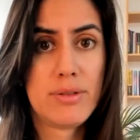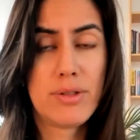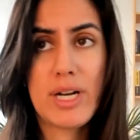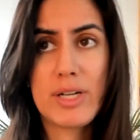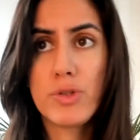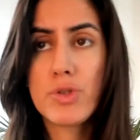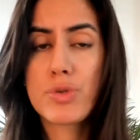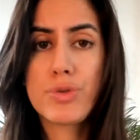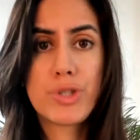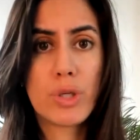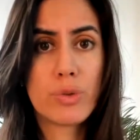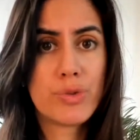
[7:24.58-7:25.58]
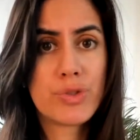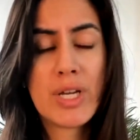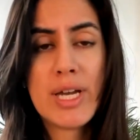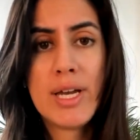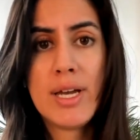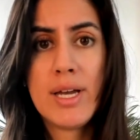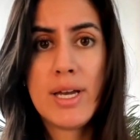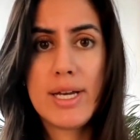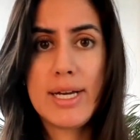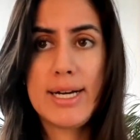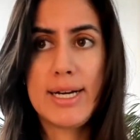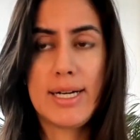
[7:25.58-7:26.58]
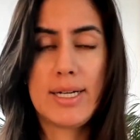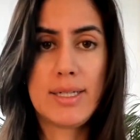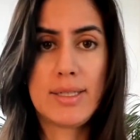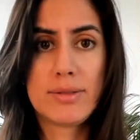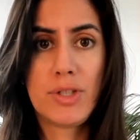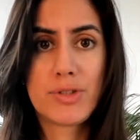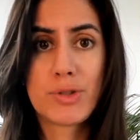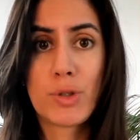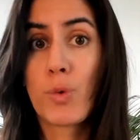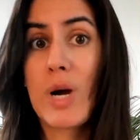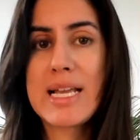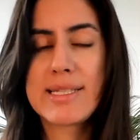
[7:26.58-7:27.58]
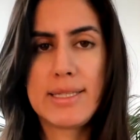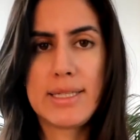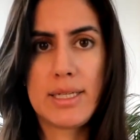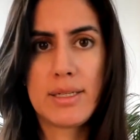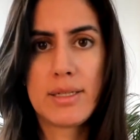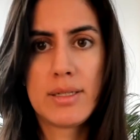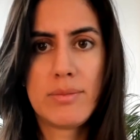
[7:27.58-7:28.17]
or I used to choose not so wisely,